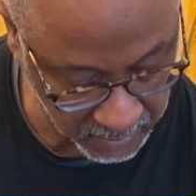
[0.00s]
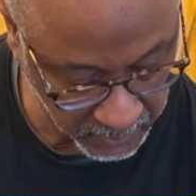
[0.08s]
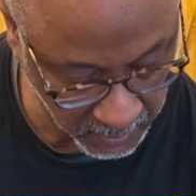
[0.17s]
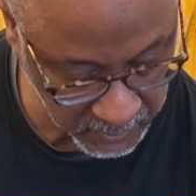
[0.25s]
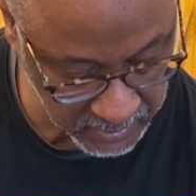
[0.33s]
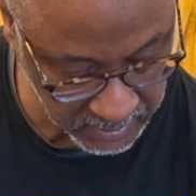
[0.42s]
the
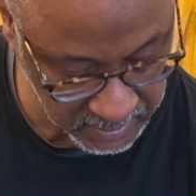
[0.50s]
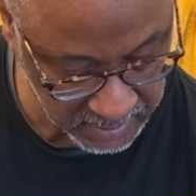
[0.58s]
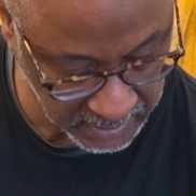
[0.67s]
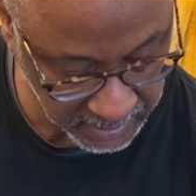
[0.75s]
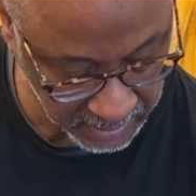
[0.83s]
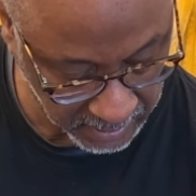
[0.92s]
purposes
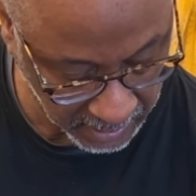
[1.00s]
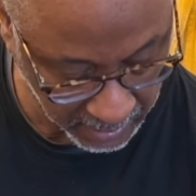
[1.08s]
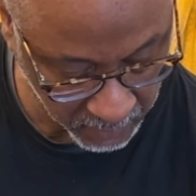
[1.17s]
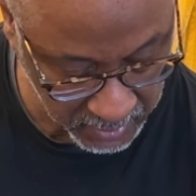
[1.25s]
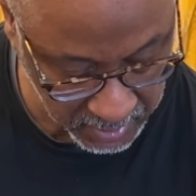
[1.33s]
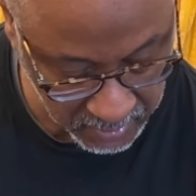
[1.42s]
that I
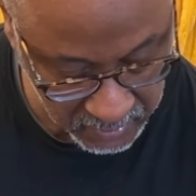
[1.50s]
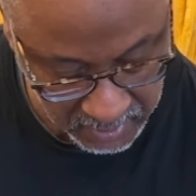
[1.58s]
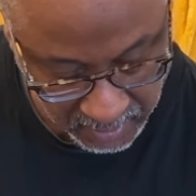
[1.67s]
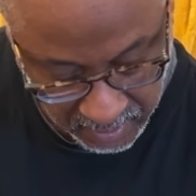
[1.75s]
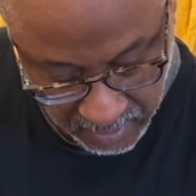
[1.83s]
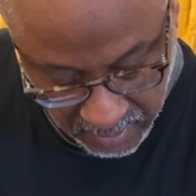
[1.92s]
want to use
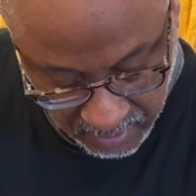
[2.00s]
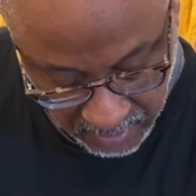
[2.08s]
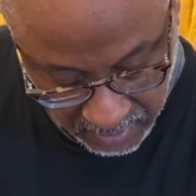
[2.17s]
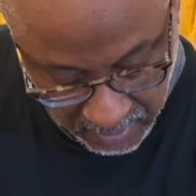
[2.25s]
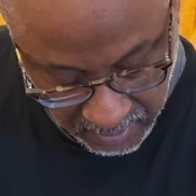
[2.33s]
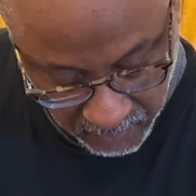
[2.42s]
it.
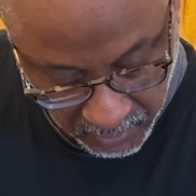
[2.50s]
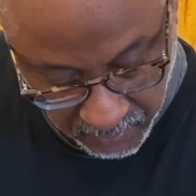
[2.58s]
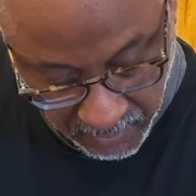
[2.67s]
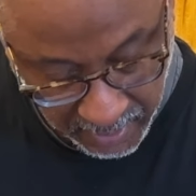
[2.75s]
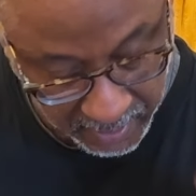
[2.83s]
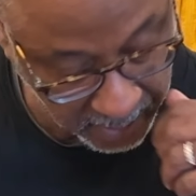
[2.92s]
Put
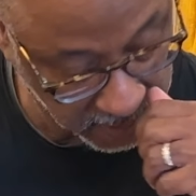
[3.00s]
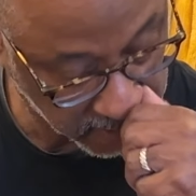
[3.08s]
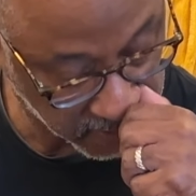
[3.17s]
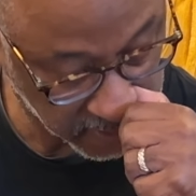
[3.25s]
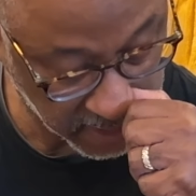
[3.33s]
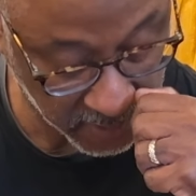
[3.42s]
my
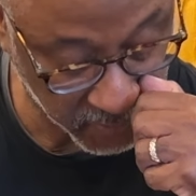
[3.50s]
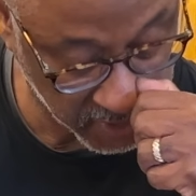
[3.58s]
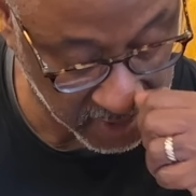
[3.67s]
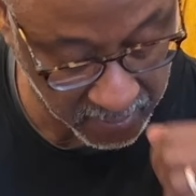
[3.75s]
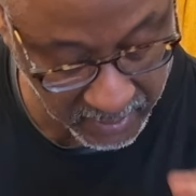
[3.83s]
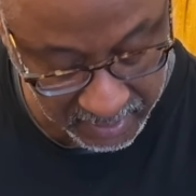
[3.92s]
camera
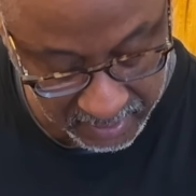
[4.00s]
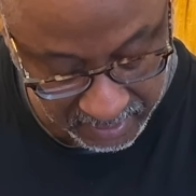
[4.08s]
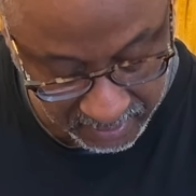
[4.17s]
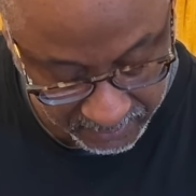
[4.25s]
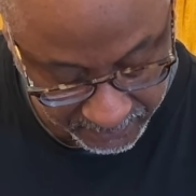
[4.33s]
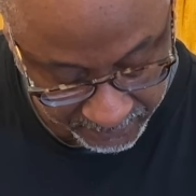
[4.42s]
gear in
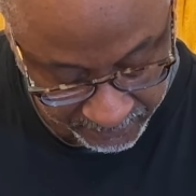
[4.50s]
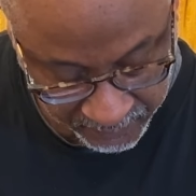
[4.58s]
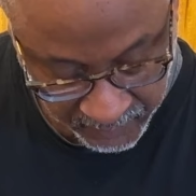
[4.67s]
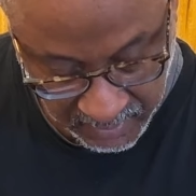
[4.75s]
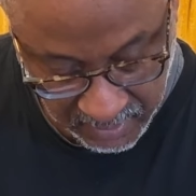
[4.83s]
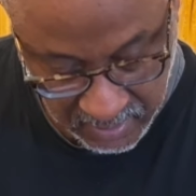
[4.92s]
here.
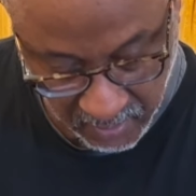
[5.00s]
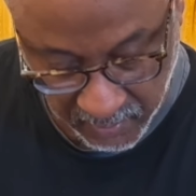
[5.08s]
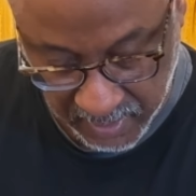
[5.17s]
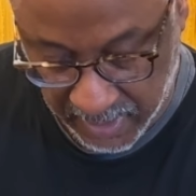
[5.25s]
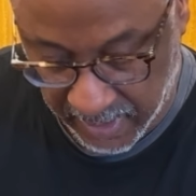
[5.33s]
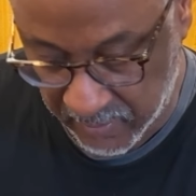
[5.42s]
It's
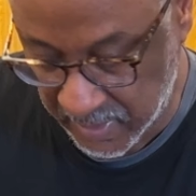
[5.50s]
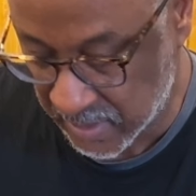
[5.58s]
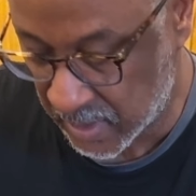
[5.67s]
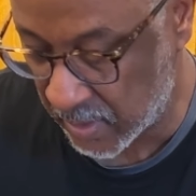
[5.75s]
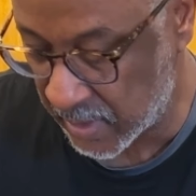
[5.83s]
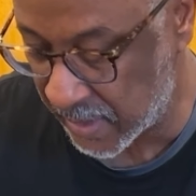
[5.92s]
already had these
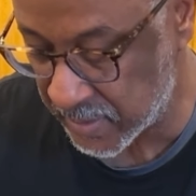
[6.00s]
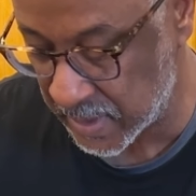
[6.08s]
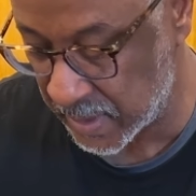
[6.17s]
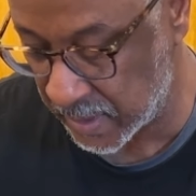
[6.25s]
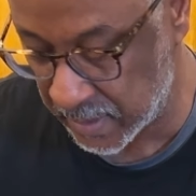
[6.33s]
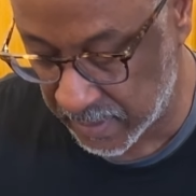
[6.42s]
cutouts in
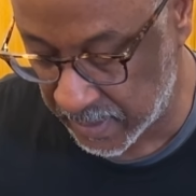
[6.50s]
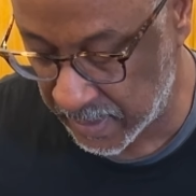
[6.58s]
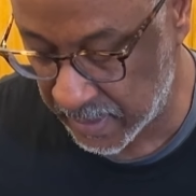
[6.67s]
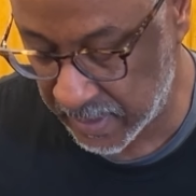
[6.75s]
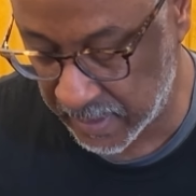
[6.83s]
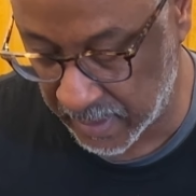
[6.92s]
it
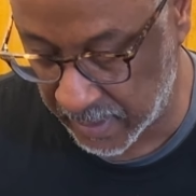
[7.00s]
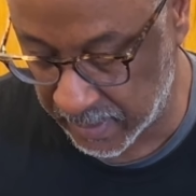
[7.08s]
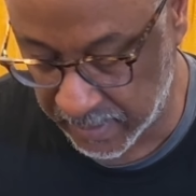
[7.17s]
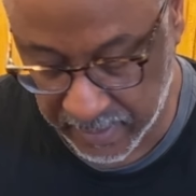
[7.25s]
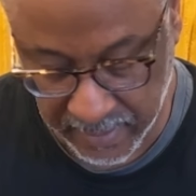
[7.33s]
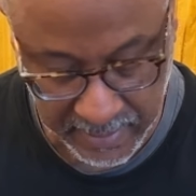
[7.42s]
that
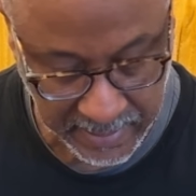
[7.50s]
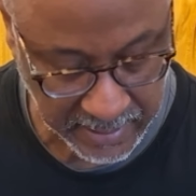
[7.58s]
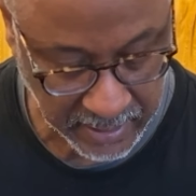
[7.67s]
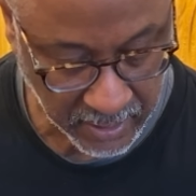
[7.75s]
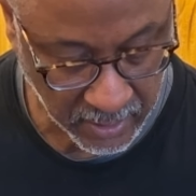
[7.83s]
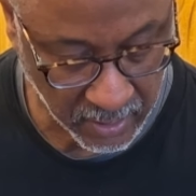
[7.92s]

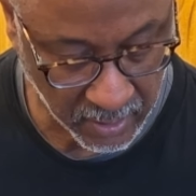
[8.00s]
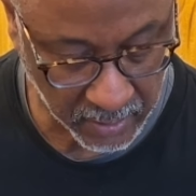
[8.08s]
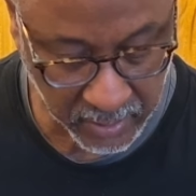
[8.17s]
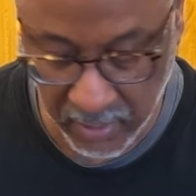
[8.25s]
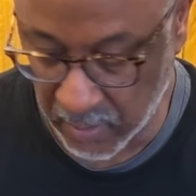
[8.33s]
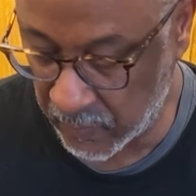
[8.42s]

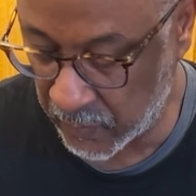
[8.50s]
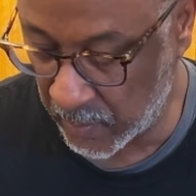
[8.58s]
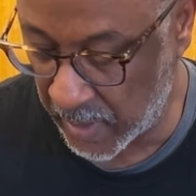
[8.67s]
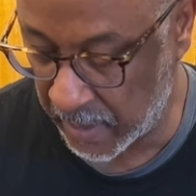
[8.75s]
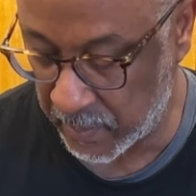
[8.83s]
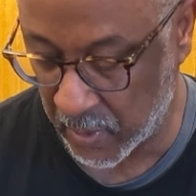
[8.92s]
aren't good for
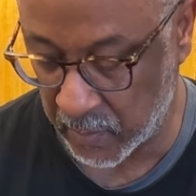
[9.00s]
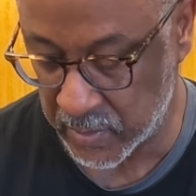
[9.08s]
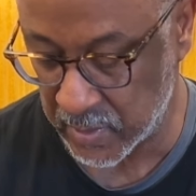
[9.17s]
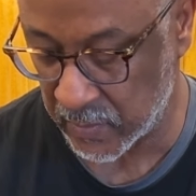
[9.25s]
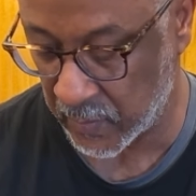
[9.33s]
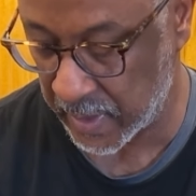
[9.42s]
my
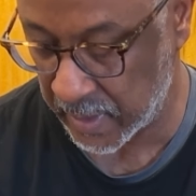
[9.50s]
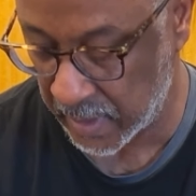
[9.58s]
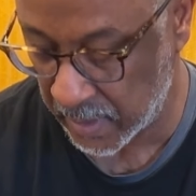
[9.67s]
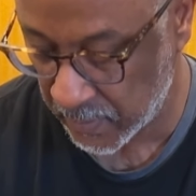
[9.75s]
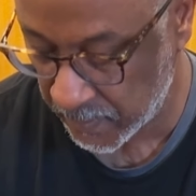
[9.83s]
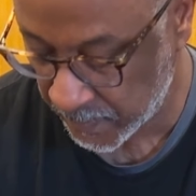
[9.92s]
purposes right
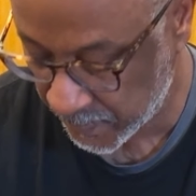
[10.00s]
now.